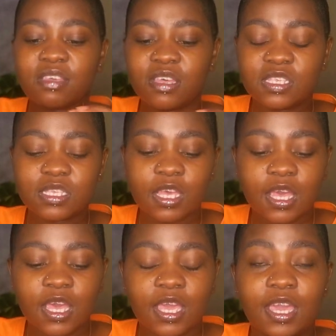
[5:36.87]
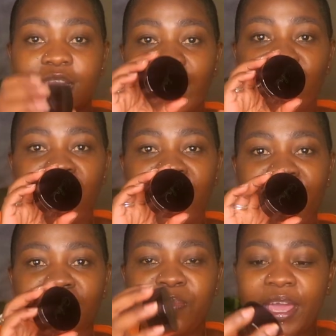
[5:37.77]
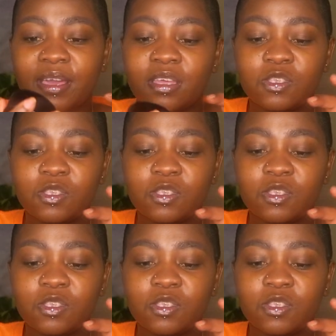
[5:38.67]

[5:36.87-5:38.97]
this, and I really like the black.